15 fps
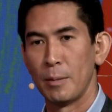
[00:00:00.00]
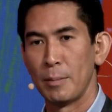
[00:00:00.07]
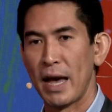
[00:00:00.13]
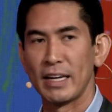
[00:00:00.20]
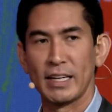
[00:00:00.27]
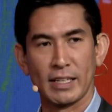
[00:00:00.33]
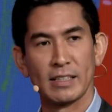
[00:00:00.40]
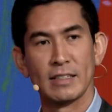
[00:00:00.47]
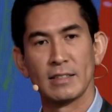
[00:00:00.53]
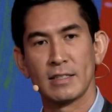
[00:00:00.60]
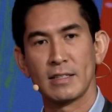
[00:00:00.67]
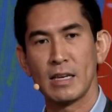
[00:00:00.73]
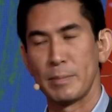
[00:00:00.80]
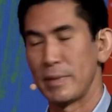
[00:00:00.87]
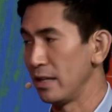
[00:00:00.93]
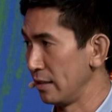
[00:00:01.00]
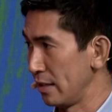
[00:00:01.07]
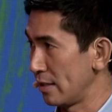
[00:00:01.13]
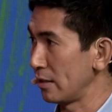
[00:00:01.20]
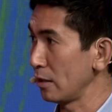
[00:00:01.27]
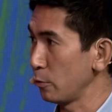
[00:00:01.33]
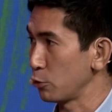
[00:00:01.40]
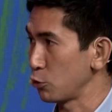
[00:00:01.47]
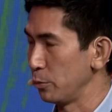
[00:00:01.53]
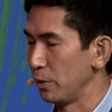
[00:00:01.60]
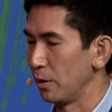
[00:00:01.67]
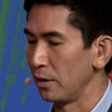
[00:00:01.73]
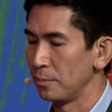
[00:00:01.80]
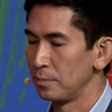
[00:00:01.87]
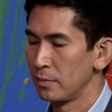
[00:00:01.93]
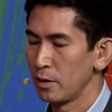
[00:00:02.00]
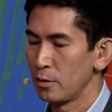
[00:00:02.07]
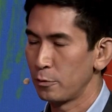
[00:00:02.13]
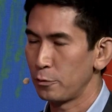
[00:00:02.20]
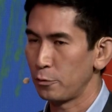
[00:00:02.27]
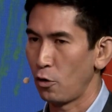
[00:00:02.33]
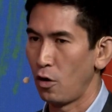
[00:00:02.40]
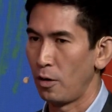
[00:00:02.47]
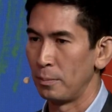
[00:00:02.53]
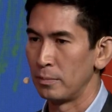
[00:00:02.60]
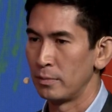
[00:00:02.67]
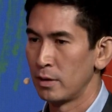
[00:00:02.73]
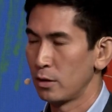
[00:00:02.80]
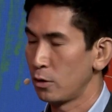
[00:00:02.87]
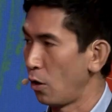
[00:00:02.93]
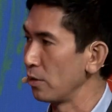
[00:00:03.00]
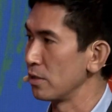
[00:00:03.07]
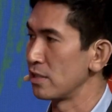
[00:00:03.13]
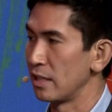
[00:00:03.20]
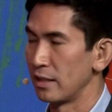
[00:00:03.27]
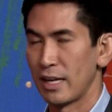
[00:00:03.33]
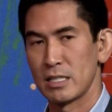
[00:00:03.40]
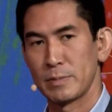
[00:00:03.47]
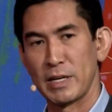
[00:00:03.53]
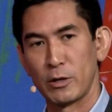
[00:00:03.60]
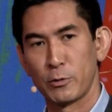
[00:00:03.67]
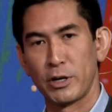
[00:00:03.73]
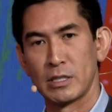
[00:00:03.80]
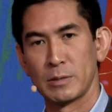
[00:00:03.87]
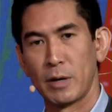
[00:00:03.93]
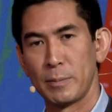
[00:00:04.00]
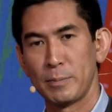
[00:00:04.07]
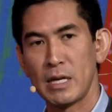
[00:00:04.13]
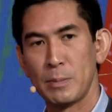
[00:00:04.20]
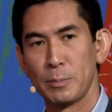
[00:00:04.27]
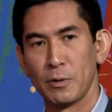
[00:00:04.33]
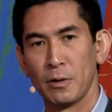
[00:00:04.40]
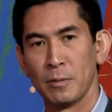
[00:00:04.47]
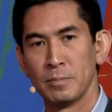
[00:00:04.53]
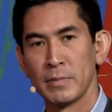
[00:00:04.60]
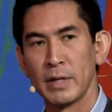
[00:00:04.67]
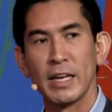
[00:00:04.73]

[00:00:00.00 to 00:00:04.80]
and it can seem indistinguishable from content that's being created by people,